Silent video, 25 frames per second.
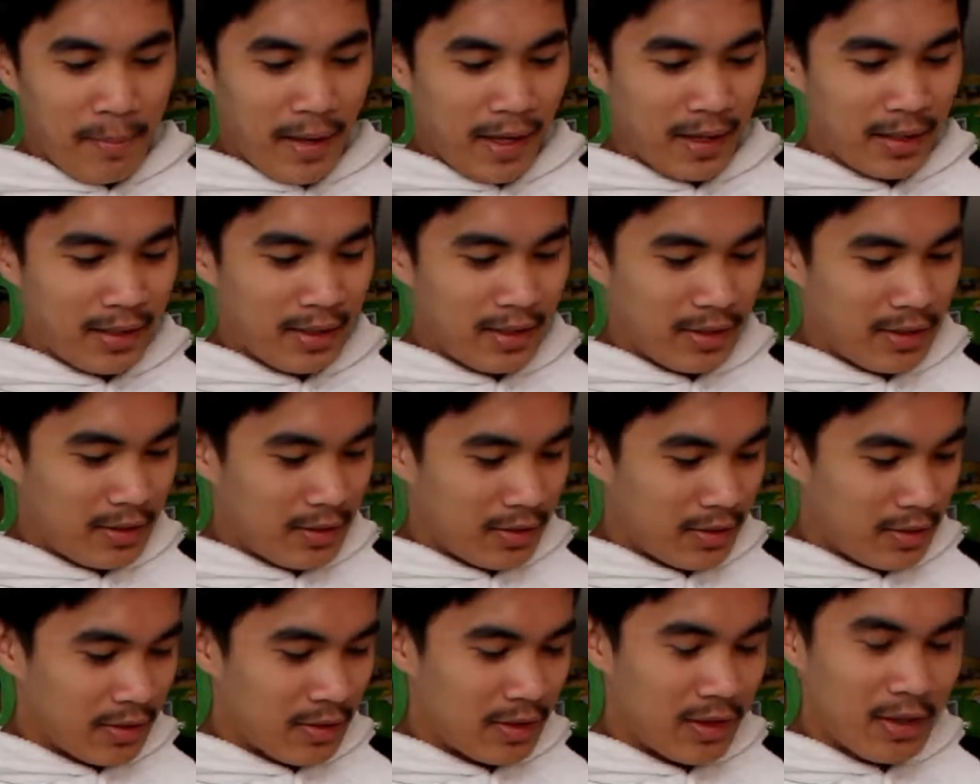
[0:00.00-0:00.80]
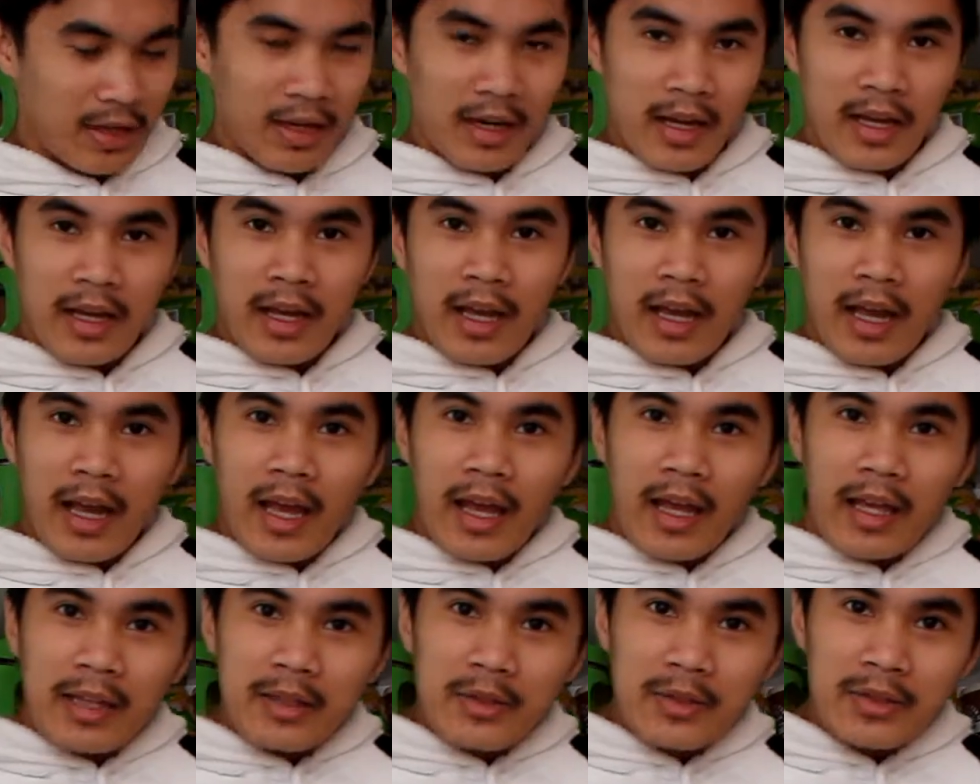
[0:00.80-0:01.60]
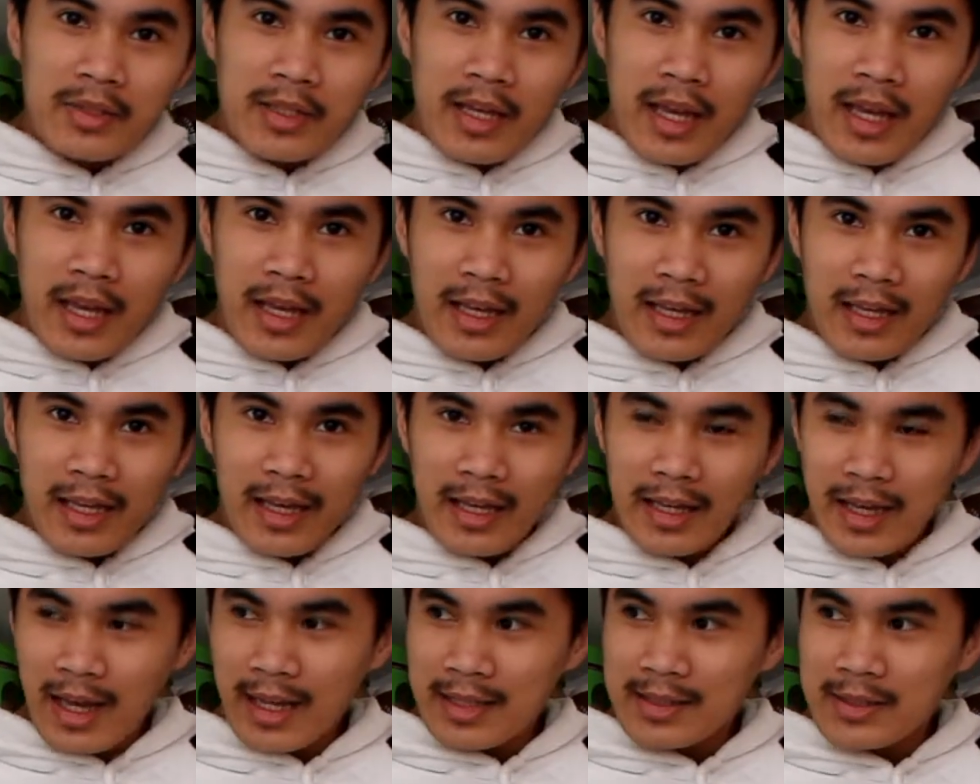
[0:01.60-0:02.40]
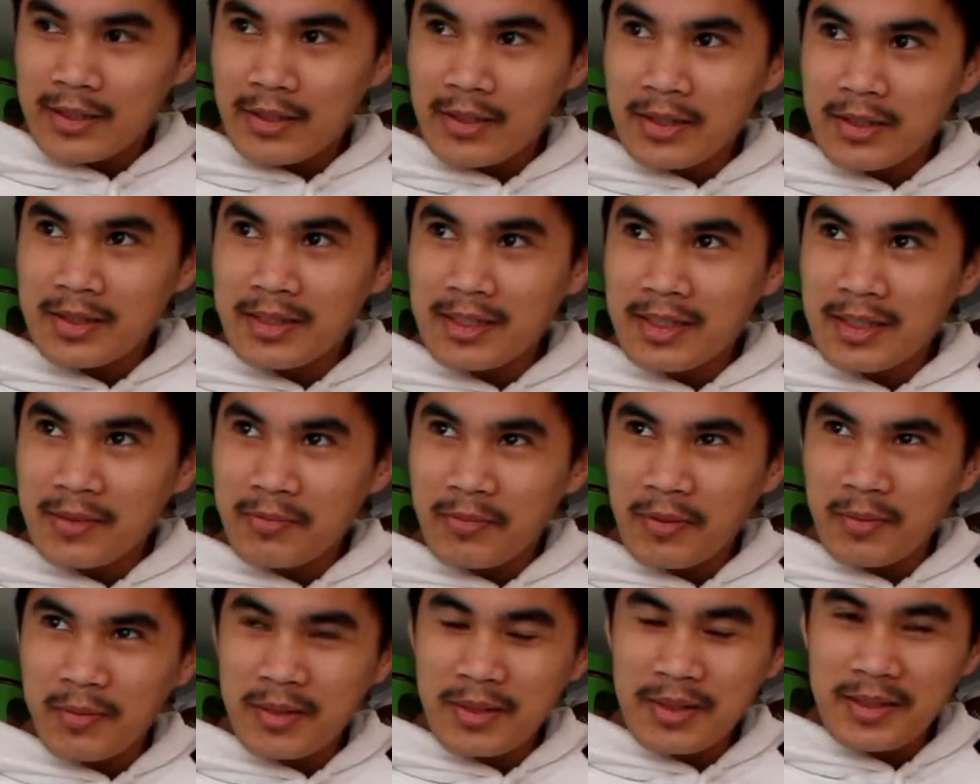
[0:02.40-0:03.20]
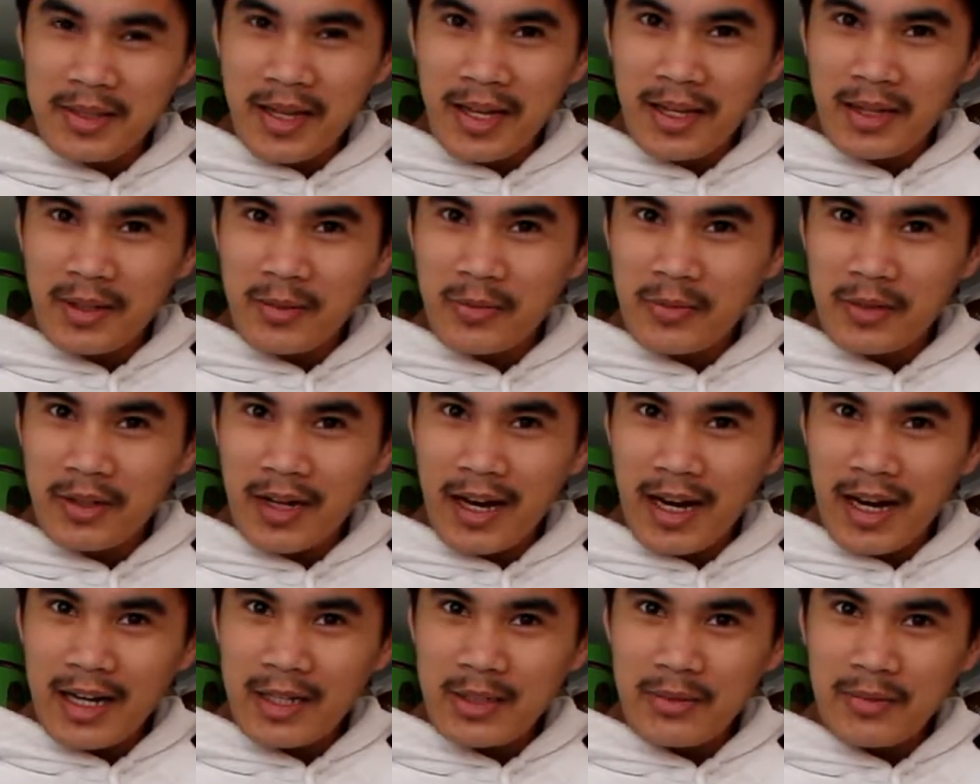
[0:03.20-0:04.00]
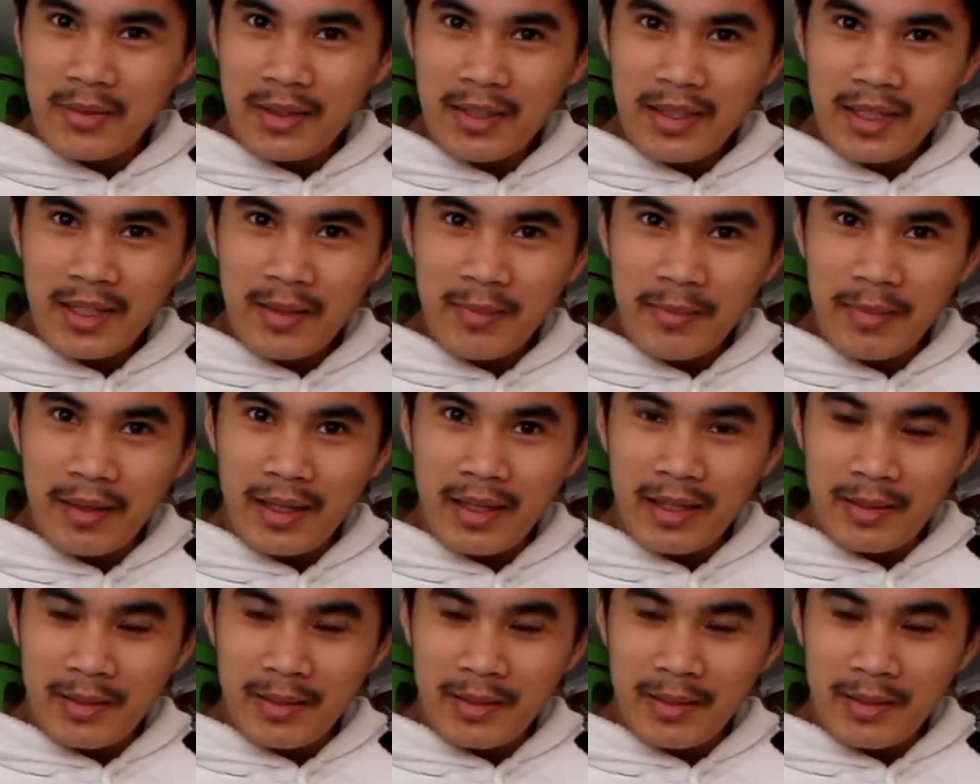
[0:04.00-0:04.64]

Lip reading: back here, and today, as you can see from the title, we're actually gonna make